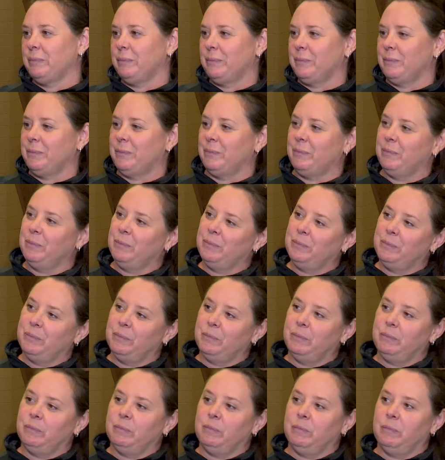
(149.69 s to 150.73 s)

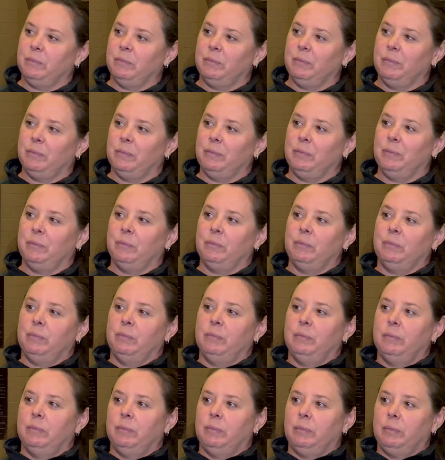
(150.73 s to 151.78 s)

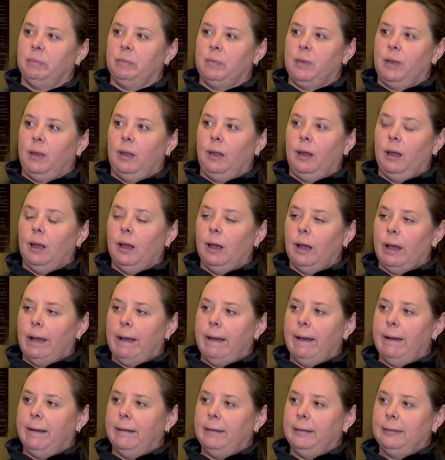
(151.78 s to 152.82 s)

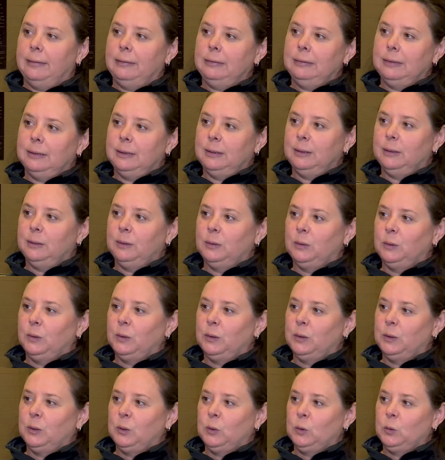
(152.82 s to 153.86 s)

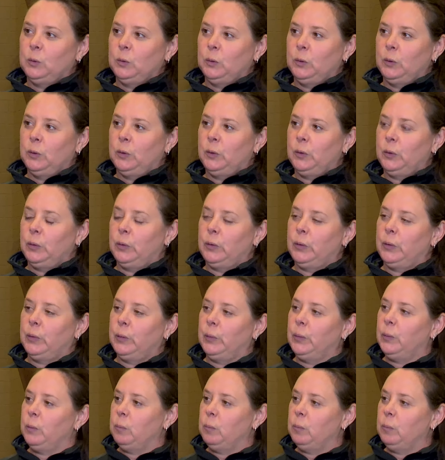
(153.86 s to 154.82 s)
(not speaking)